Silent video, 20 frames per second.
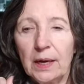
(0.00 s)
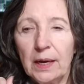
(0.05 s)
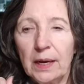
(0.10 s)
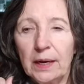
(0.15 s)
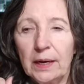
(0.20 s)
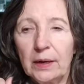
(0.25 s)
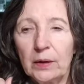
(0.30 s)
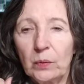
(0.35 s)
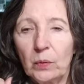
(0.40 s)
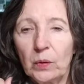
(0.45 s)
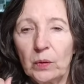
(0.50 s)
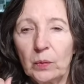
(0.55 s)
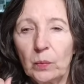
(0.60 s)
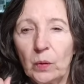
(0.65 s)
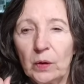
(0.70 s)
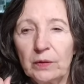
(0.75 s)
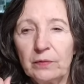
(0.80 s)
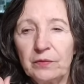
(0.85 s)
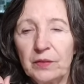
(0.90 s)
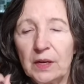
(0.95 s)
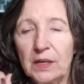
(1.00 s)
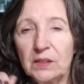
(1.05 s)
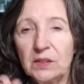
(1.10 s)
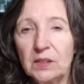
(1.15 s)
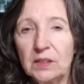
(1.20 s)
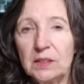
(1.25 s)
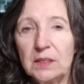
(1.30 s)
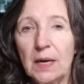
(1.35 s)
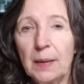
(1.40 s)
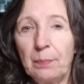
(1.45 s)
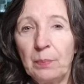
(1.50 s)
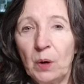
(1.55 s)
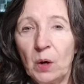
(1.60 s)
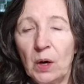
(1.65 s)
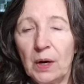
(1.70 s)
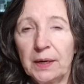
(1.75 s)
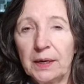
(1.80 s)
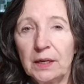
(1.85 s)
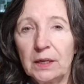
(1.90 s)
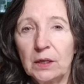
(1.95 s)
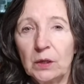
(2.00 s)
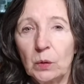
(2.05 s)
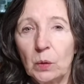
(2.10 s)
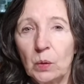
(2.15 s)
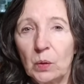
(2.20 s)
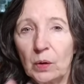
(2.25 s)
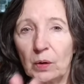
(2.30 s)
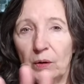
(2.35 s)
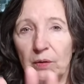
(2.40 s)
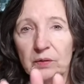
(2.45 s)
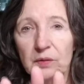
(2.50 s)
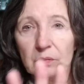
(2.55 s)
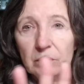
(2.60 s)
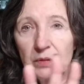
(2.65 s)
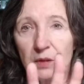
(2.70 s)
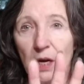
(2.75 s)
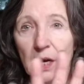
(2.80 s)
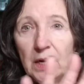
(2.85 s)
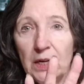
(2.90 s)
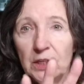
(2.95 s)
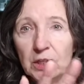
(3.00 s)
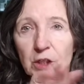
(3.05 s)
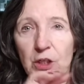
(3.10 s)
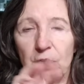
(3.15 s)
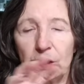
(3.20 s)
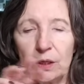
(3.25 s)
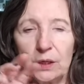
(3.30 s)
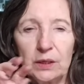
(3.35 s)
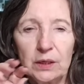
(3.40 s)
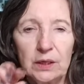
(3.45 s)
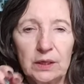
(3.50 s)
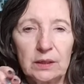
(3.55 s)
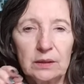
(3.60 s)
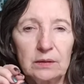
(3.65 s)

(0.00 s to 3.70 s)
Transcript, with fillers: and if they step on it or touch it,